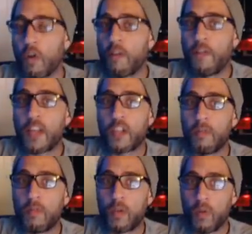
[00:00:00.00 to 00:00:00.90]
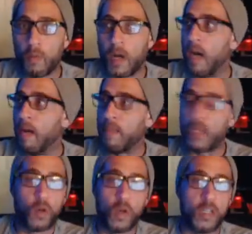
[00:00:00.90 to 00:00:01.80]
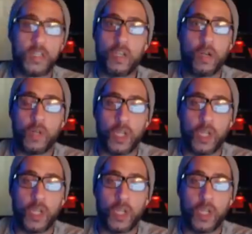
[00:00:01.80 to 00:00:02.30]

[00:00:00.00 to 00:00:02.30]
you're a victim too, mom, because, you know,